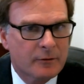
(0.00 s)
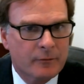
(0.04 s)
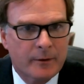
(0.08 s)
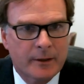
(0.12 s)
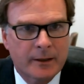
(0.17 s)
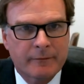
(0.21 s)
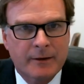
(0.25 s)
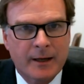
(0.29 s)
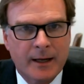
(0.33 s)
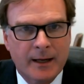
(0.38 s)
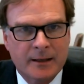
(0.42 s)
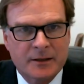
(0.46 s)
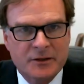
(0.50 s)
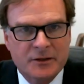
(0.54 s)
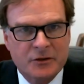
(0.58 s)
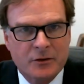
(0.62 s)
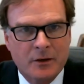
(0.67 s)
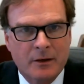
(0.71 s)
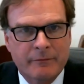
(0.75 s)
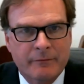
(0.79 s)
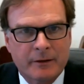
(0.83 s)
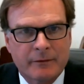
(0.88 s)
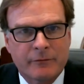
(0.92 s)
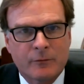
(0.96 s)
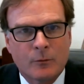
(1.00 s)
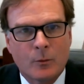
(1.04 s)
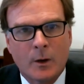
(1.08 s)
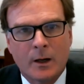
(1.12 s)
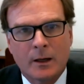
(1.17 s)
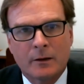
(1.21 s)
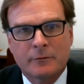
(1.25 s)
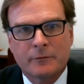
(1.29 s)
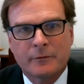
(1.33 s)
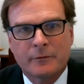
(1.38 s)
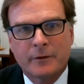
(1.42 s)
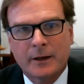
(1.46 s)
threat of catastrophic
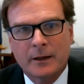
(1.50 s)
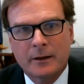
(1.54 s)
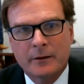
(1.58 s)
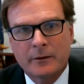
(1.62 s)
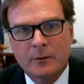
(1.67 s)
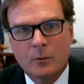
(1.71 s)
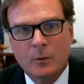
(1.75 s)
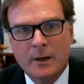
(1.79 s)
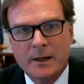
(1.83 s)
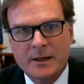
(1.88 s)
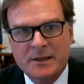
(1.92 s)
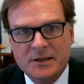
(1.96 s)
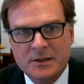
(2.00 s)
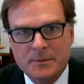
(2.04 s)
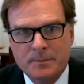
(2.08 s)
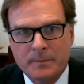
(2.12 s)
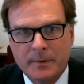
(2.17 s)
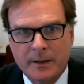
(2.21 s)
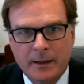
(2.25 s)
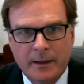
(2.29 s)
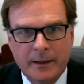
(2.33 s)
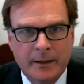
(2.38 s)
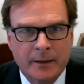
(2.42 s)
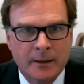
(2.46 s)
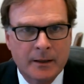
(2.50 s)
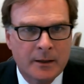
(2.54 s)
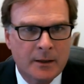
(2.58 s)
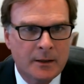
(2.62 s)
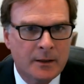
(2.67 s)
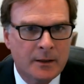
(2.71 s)
wildfire in the West by